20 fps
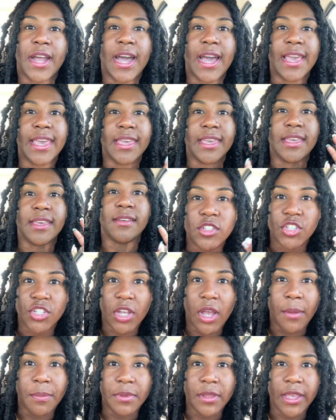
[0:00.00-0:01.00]
I
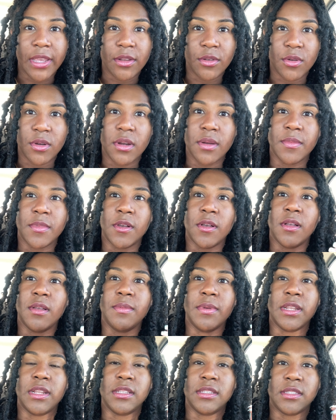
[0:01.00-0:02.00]
shop like normal,
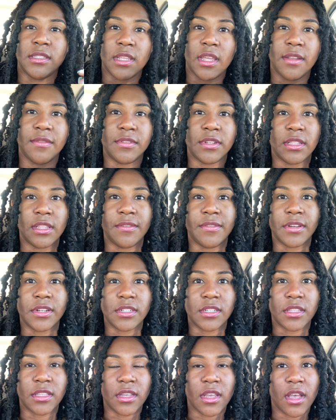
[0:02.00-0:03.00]
but instead of
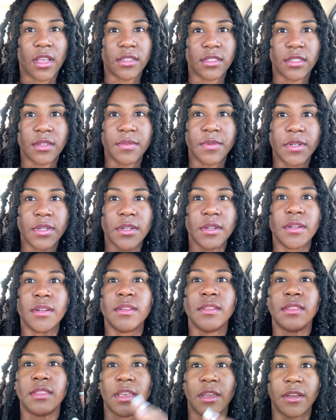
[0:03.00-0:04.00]
delivering to the customer,
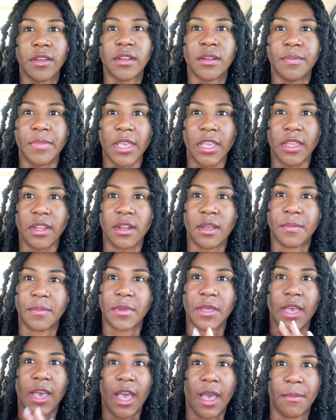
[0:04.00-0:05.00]
they're gonna pick it up
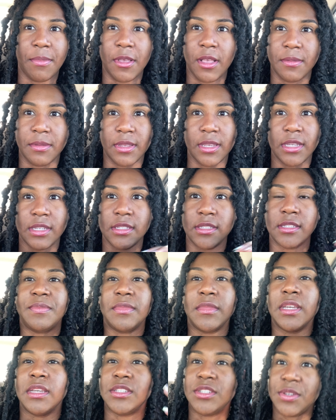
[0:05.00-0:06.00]
at Publix.
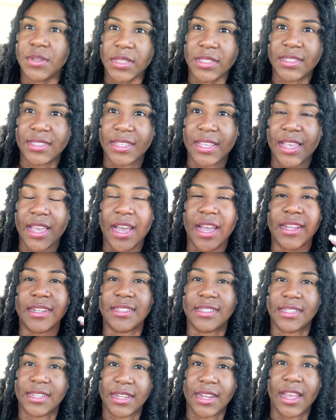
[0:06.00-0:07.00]
As you can see, I
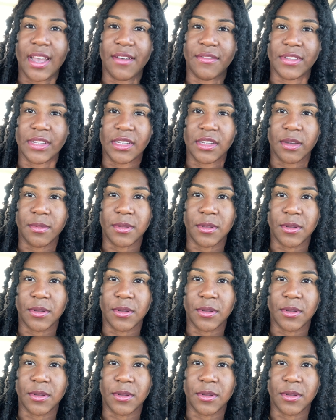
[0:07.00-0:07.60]
did have a double